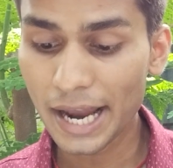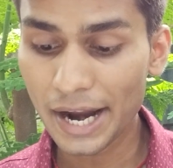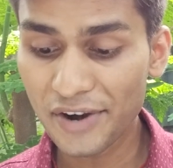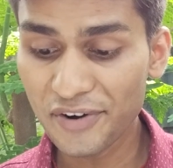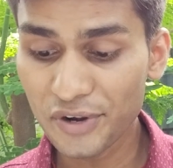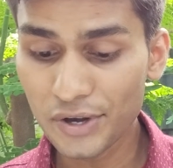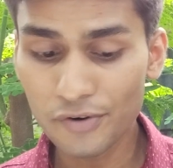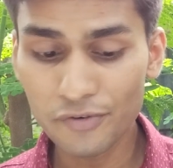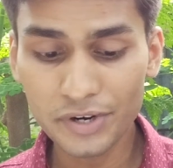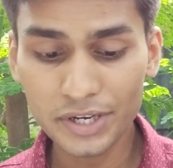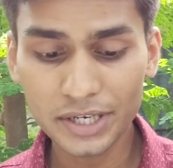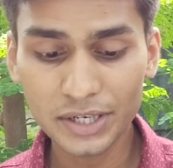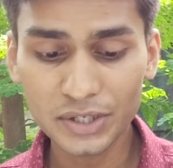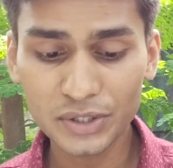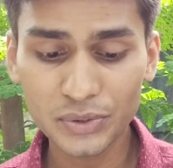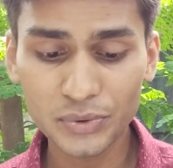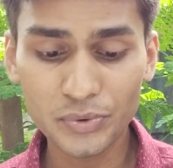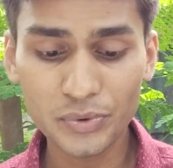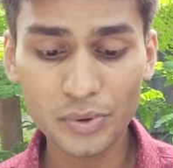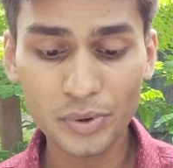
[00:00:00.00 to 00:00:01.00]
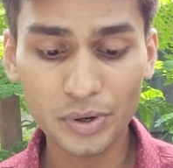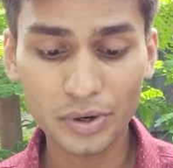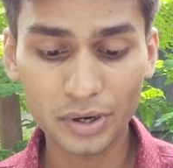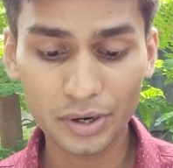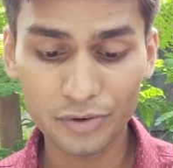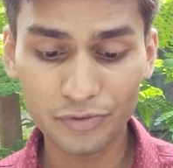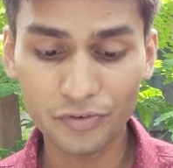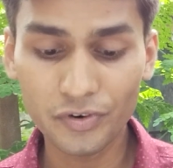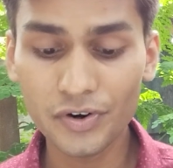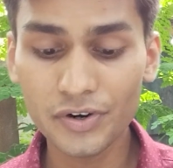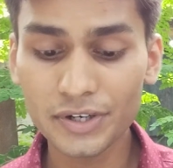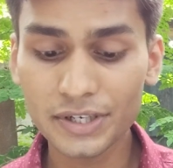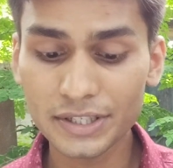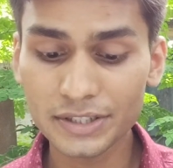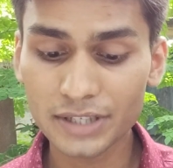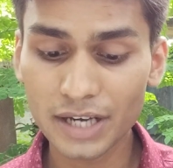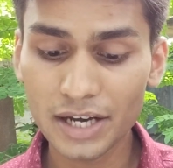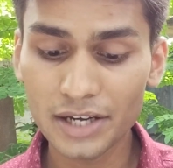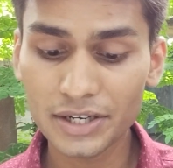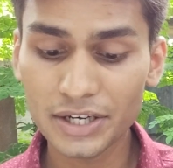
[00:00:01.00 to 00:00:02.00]
endeavoring to convert
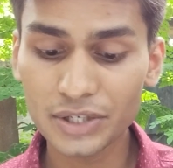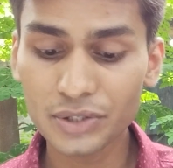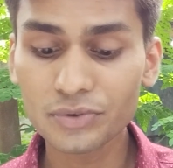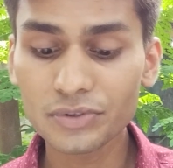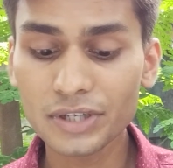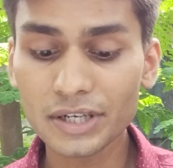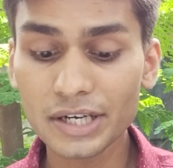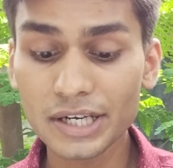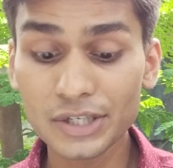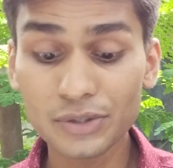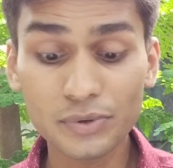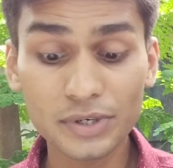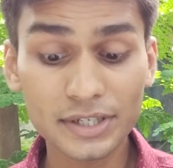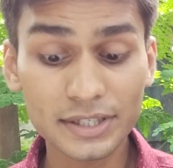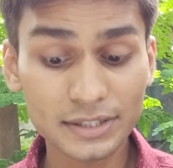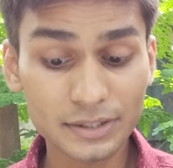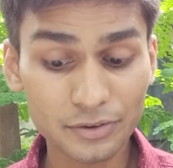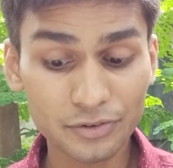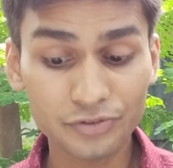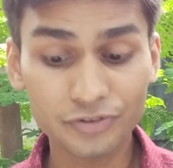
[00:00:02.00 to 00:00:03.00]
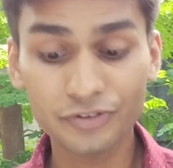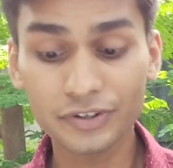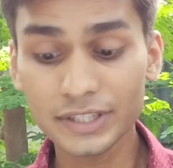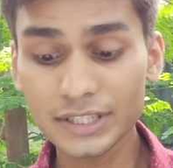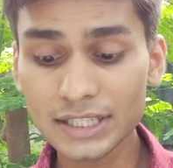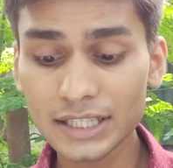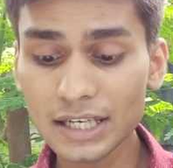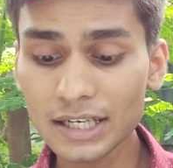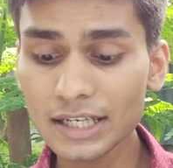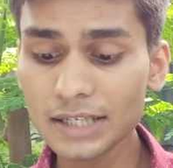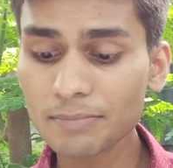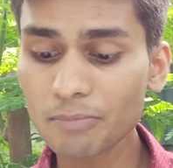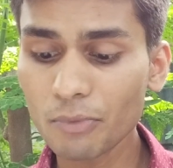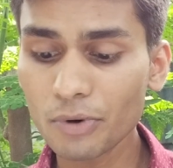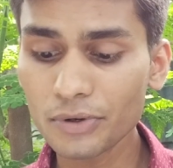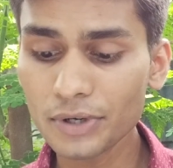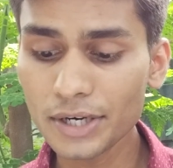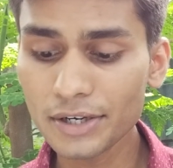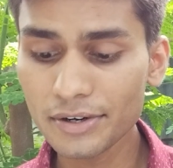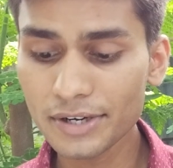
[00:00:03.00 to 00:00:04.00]
desire into its physical and
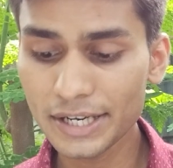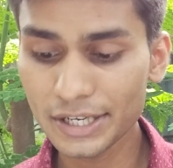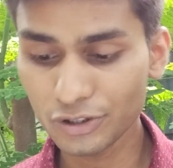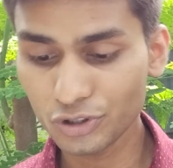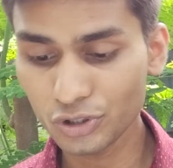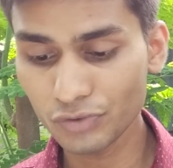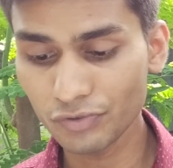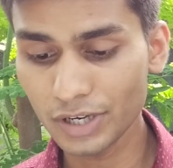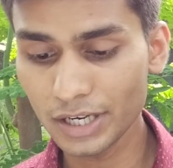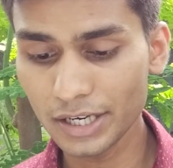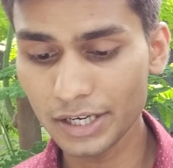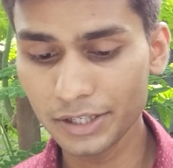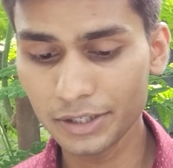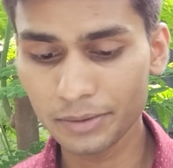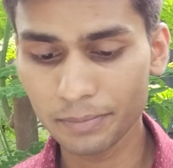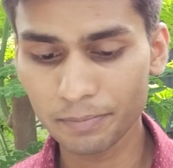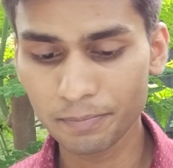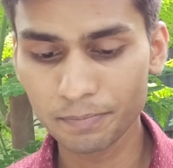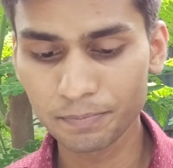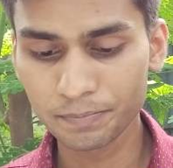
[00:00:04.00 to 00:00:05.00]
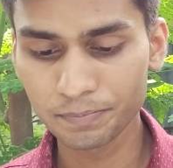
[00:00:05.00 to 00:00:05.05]
monetary equivalent.